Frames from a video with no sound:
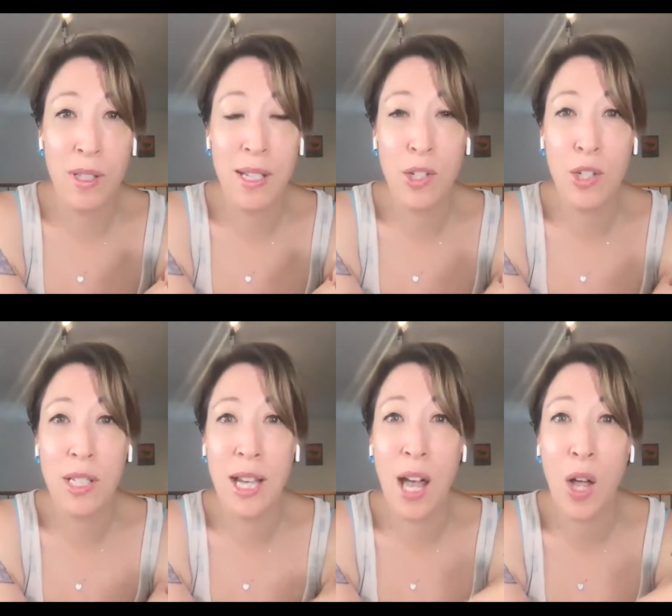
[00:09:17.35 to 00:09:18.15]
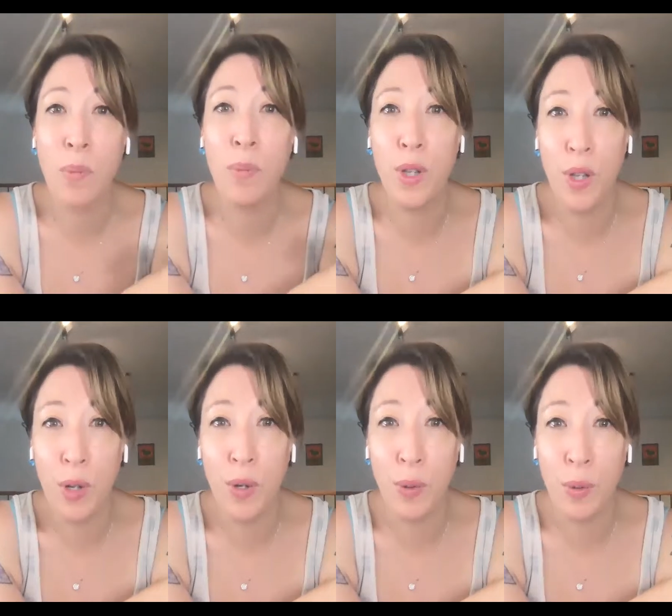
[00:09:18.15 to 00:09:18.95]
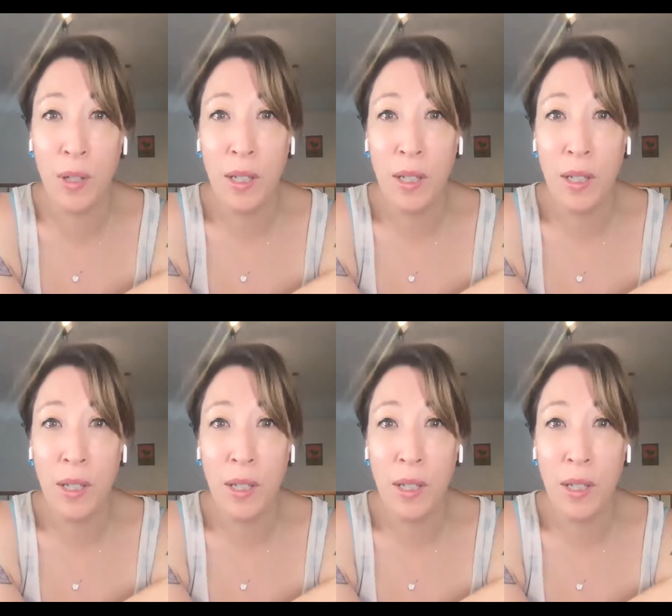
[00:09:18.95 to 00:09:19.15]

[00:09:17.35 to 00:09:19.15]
It's actually to help you,